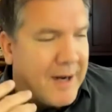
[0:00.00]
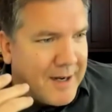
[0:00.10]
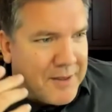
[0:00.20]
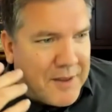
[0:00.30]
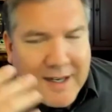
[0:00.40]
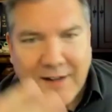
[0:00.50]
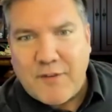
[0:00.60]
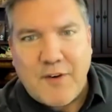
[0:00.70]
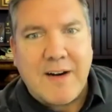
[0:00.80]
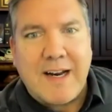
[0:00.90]
I think
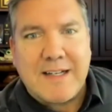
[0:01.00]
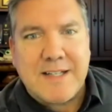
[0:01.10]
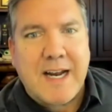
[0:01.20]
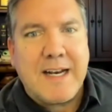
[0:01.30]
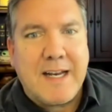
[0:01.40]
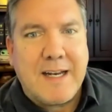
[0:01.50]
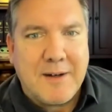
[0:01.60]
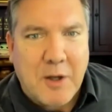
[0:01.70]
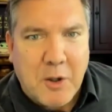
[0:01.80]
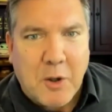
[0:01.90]
it's very
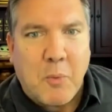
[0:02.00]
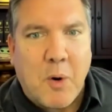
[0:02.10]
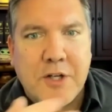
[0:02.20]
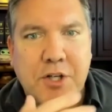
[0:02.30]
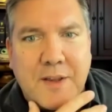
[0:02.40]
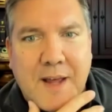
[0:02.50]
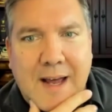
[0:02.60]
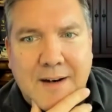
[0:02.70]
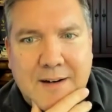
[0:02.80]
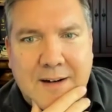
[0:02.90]
exciting, watching
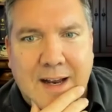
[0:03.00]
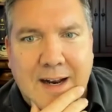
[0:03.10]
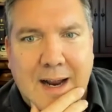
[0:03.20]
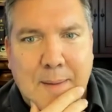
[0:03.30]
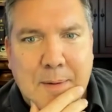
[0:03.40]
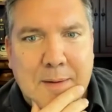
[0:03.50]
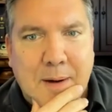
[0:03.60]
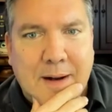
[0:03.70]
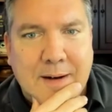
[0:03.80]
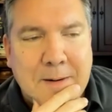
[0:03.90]
that kind of happen,
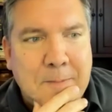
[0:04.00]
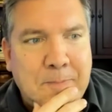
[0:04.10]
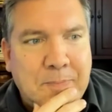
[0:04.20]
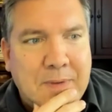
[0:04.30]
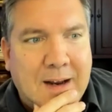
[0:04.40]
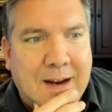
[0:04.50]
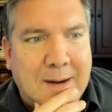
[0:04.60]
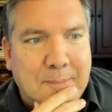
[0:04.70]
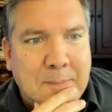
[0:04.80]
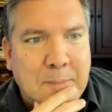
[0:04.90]
but
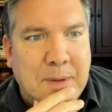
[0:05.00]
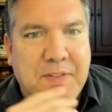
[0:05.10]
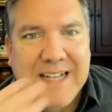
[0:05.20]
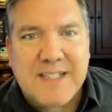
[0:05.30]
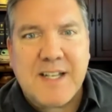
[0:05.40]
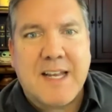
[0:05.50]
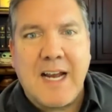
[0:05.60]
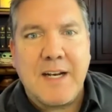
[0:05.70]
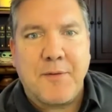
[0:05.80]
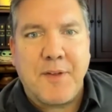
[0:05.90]
that's the
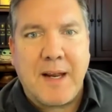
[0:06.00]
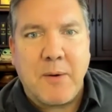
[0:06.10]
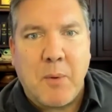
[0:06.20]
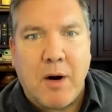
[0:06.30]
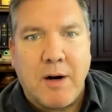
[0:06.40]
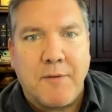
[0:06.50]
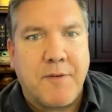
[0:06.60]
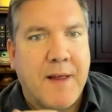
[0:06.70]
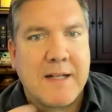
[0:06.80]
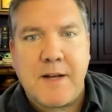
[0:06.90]
kind of thing where
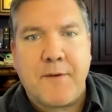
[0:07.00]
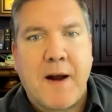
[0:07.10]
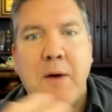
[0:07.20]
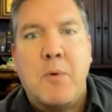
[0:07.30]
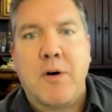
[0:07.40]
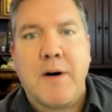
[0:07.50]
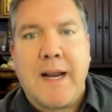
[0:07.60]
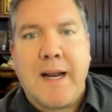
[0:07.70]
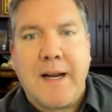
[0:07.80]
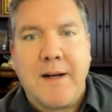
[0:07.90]
if I were
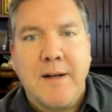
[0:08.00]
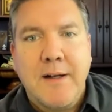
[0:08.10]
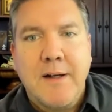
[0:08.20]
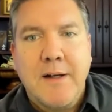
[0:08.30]
a